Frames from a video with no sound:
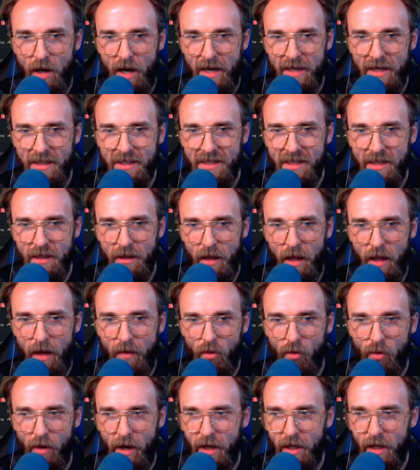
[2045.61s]
I see a
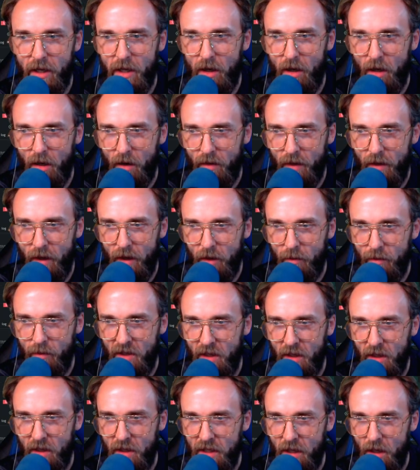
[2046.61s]
level right here that could be
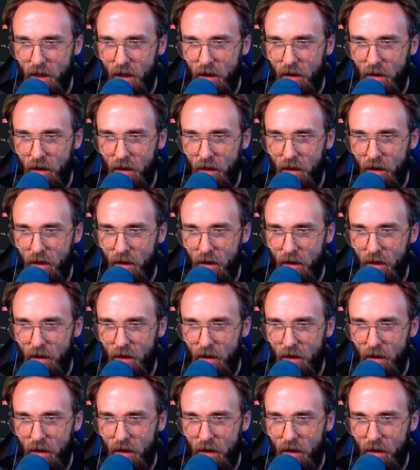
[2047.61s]
an uh,